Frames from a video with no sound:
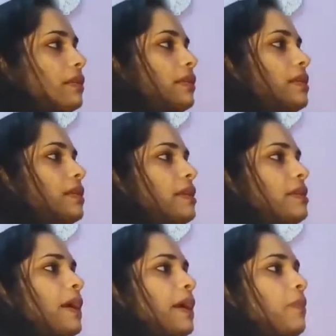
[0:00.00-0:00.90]
this is
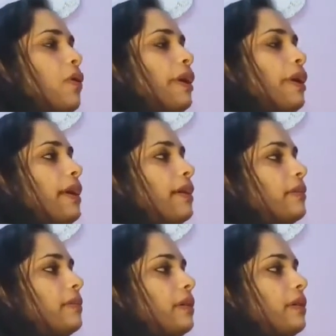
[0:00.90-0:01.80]
my morning
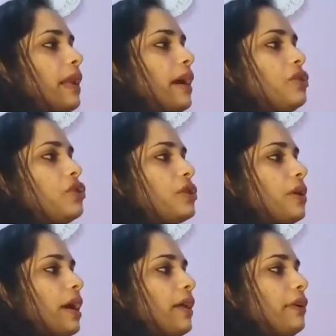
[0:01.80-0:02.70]
lunch
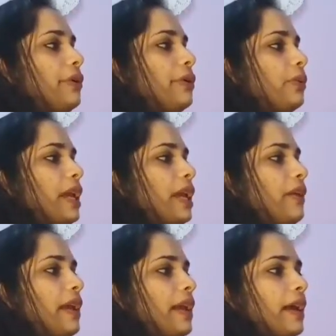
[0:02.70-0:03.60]
I will do,
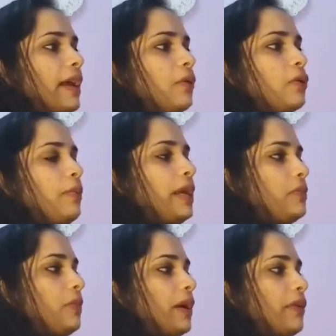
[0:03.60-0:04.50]
evening I have to meet
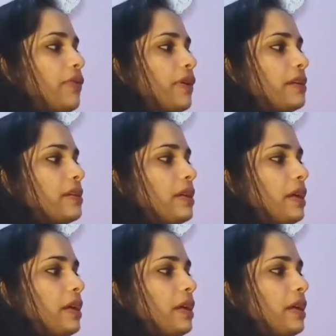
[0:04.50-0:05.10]
my friend,